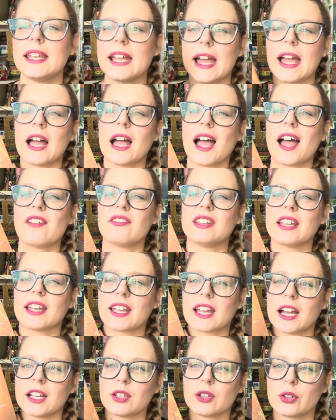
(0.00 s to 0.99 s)
I have The
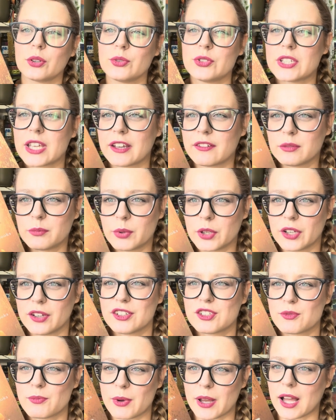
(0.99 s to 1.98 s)
Cat Who Saved
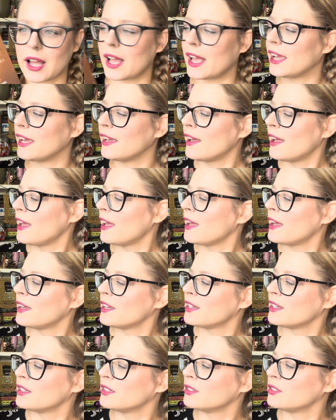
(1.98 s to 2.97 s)
Bugs by
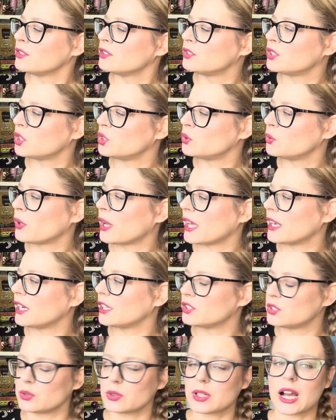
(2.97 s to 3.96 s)
Sosuke
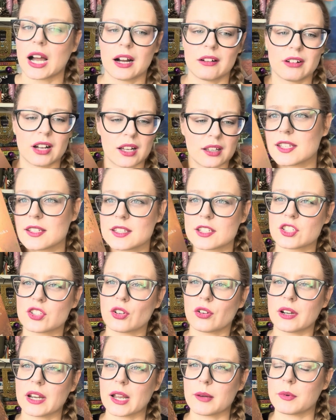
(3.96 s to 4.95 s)
Natsukawa. It's a
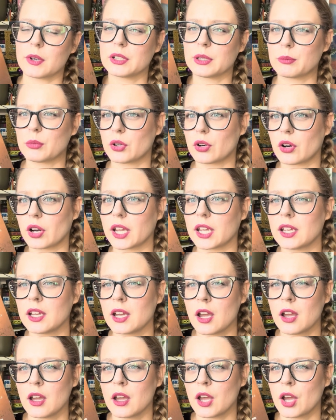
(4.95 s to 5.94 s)
story about a boy
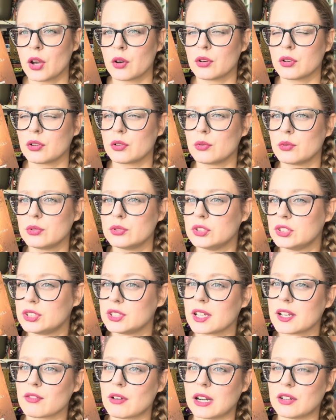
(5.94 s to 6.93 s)
whose
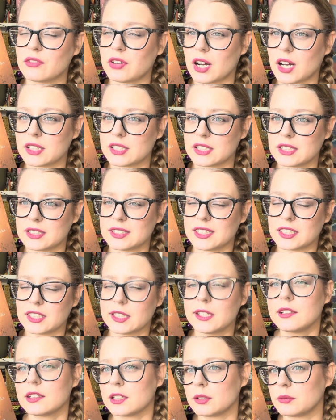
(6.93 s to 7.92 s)
grandfather that
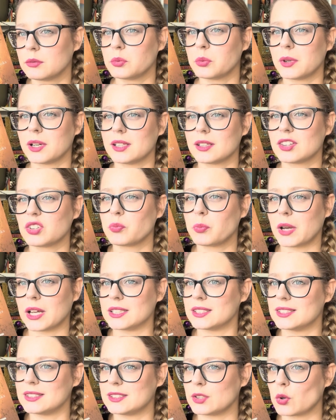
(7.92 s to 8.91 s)
he lived with
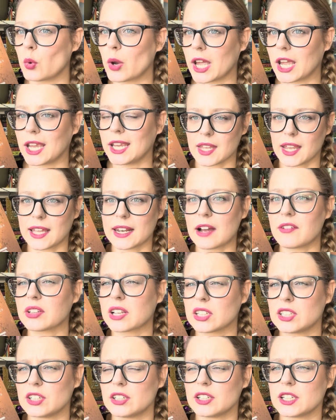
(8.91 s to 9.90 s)
passes away, and
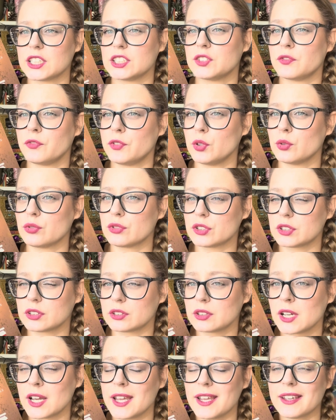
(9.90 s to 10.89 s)
after his
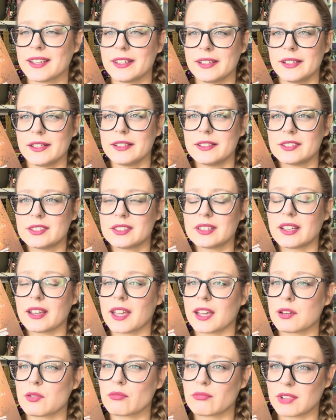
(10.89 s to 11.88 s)
funeral he's
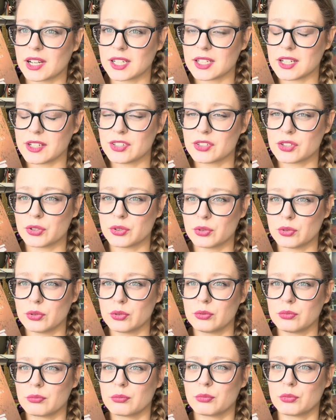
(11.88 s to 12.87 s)
getting ready
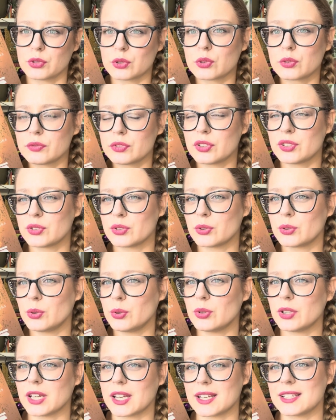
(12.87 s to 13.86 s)
to move
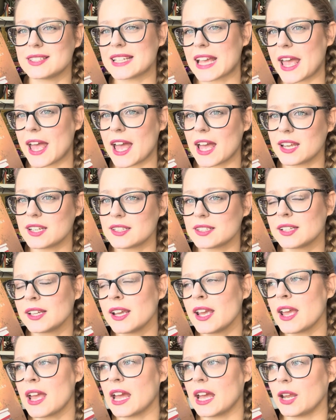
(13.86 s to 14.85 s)
to his aunt,
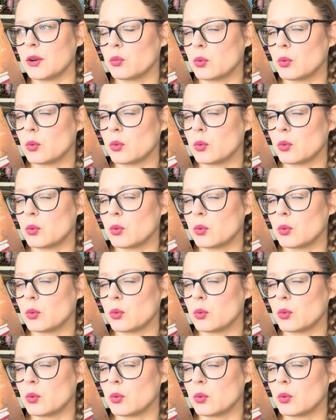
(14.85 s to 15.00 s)
and